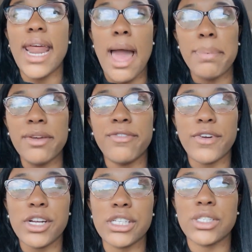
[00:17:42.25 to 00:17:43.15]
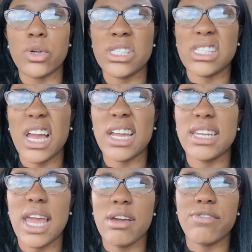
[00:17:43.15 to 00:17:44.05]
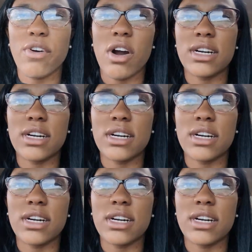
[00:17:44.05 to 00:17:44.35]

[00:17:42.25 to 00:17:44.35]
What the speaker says: happy first or second day of fall.